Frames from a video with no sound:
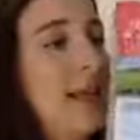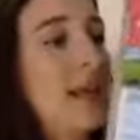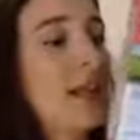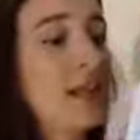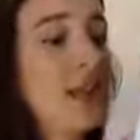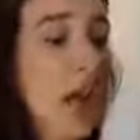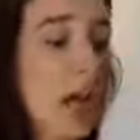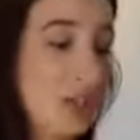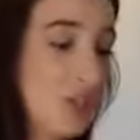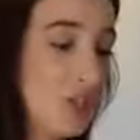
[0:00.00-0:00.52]

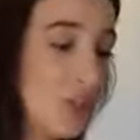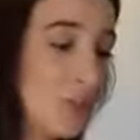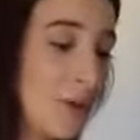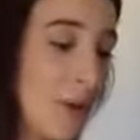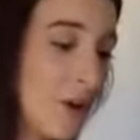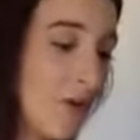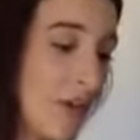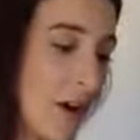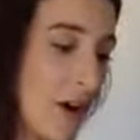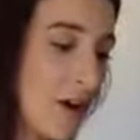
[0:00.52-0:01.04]
non-GMO
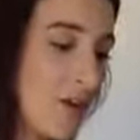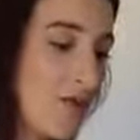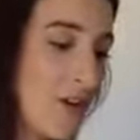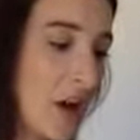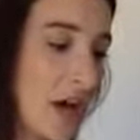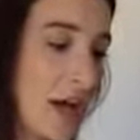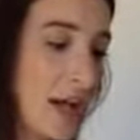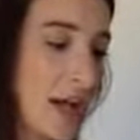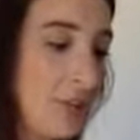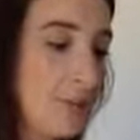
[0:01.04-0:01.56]

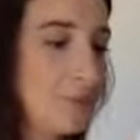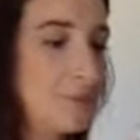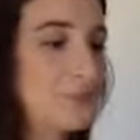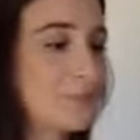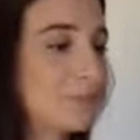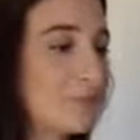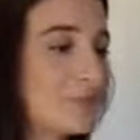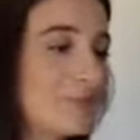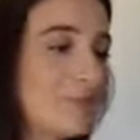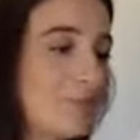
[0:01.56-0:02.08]
verified,
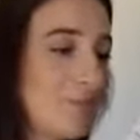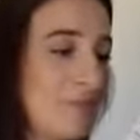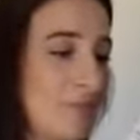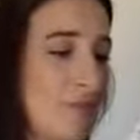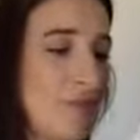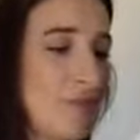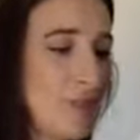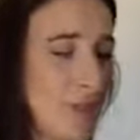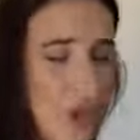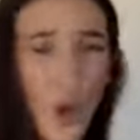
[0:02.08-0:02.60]

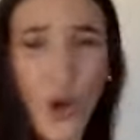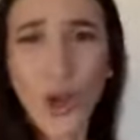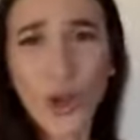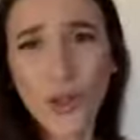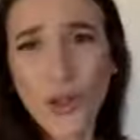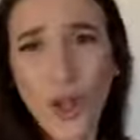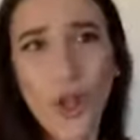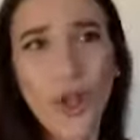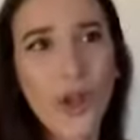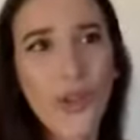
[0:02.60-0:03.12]

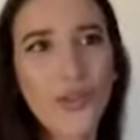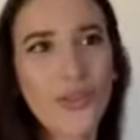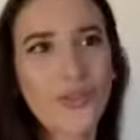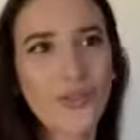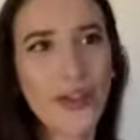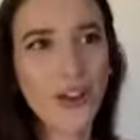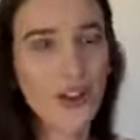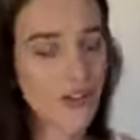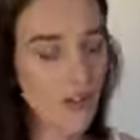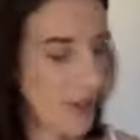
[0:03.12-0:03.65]
all the
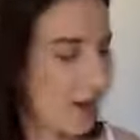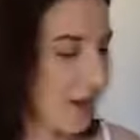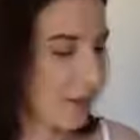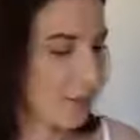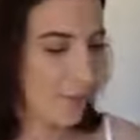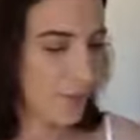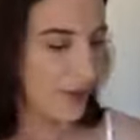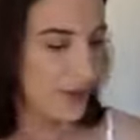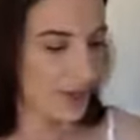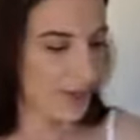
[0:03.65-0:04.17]
verified
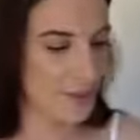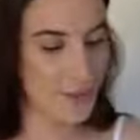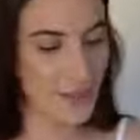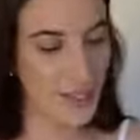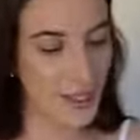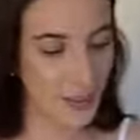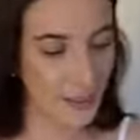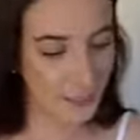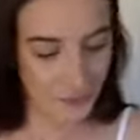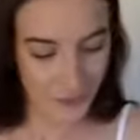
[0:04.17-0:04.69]
things, you
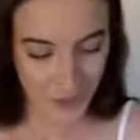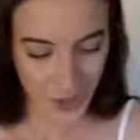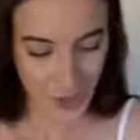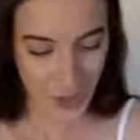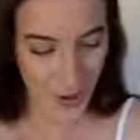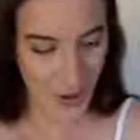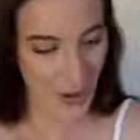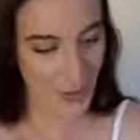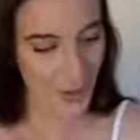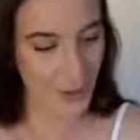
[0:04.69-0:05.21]
know
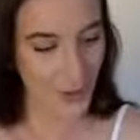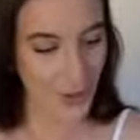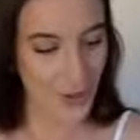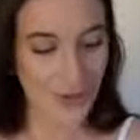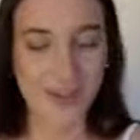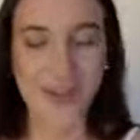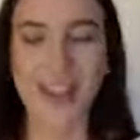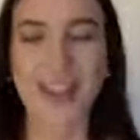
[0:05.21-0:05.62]
how it goes.